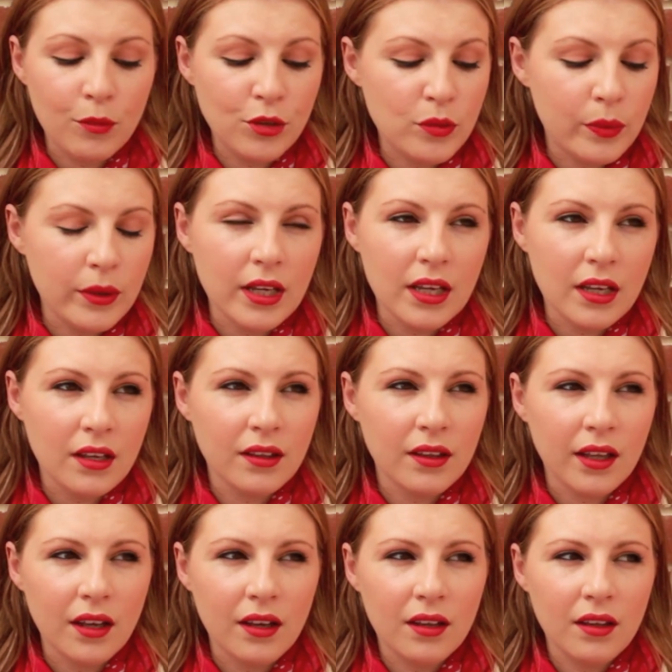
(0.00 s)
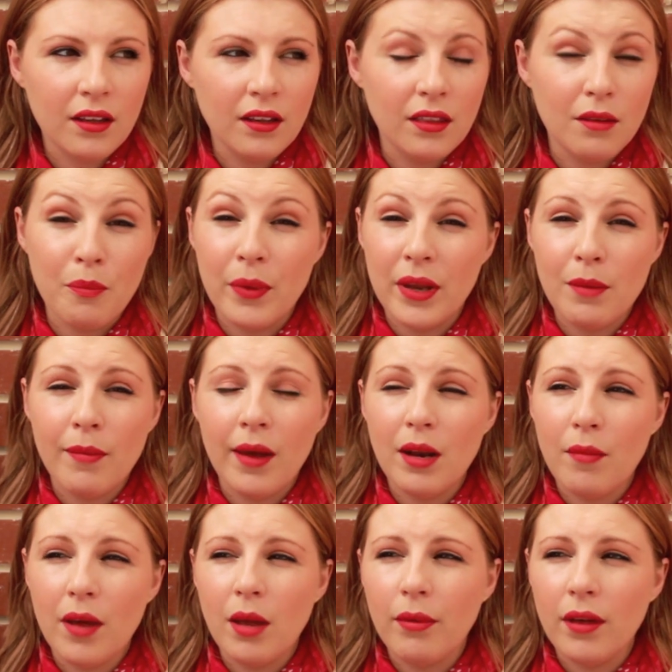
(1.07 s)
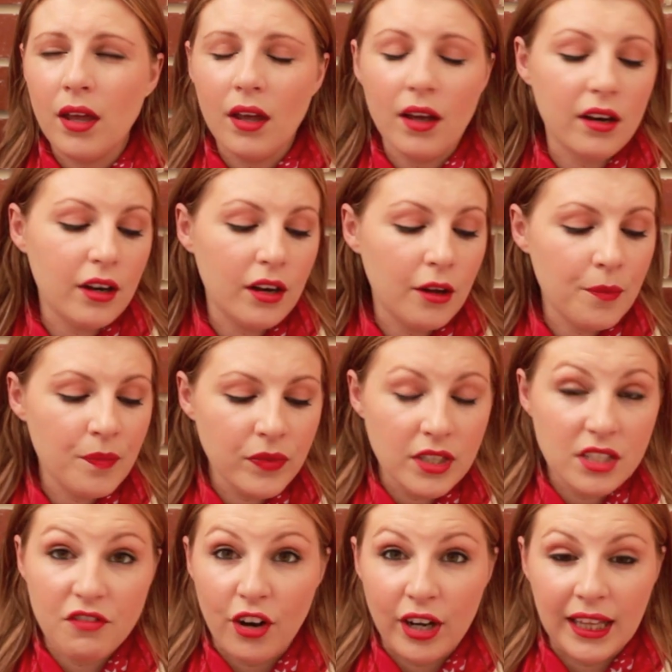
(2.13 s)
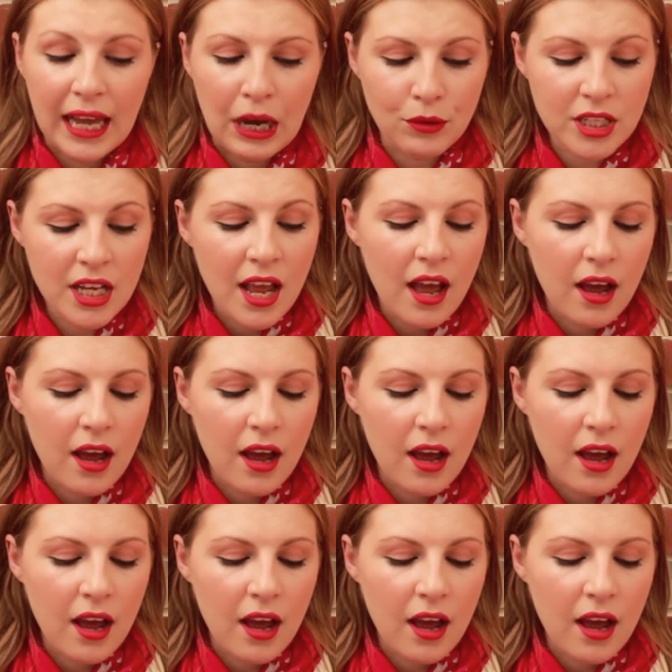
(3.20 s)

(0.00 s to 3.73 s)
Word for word: It must be like Bin men, maybe? I don't know. It's very loud.